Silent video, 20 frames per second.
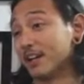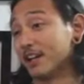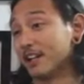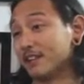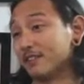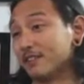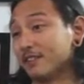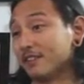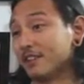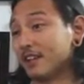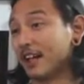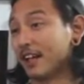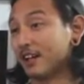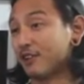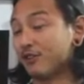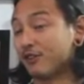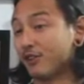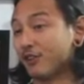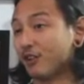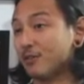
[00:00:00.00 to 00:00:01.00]
But
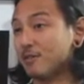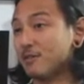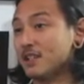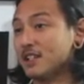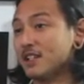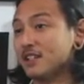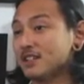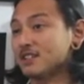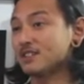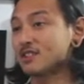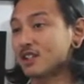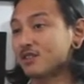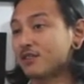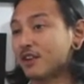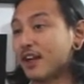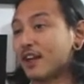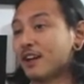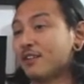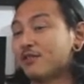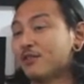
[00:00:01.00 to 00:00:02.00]
like for meaning
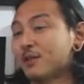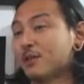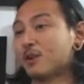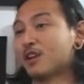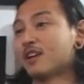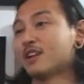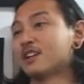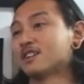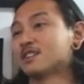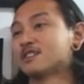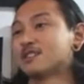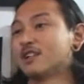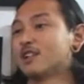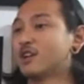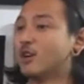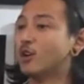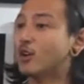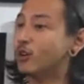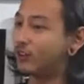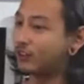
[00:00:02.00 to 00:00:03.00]
and stuff, everyone
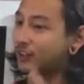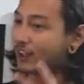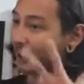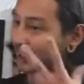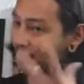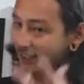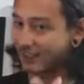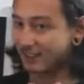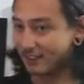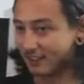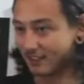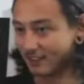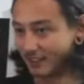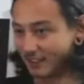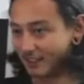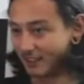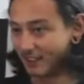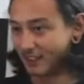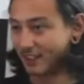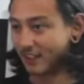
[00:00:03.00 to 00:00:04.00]
has their own like
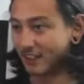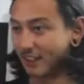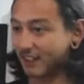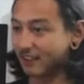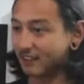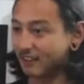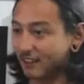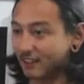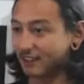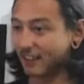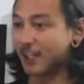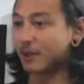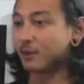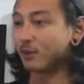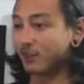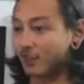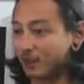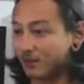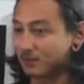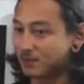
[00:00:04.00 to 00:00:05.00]
a
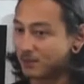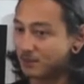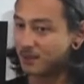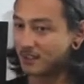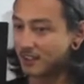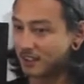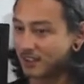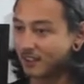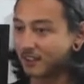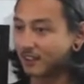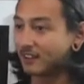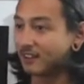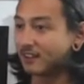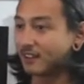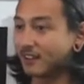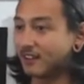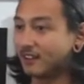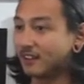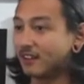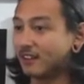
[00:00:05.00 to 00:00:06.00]
client would come to
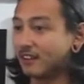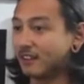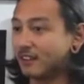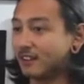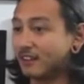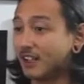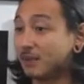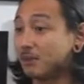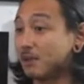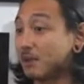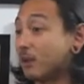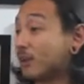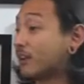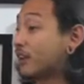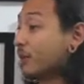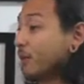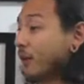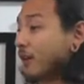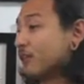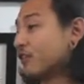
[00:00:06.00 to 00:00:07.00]
me and tell
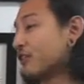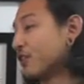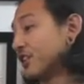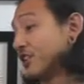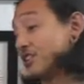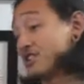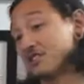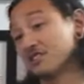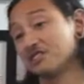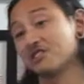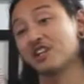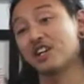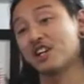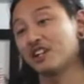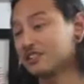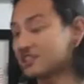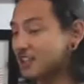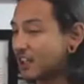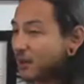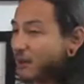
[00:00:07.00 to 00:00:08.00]
me what they want. For
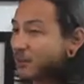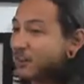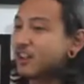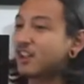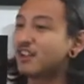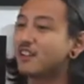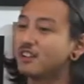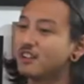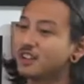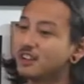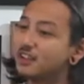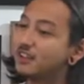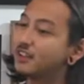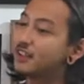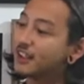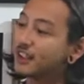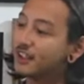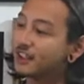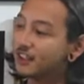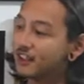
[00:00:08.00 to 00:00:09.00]
instance, I say I want to get an
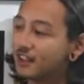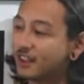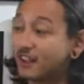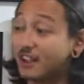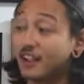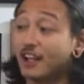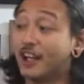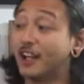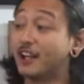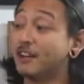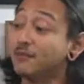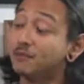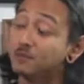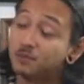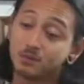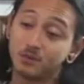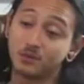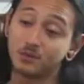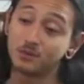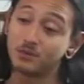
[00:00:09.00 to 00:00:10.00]
eagle head,
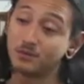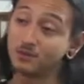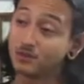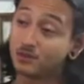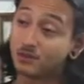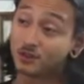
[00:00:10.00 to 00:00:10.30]
and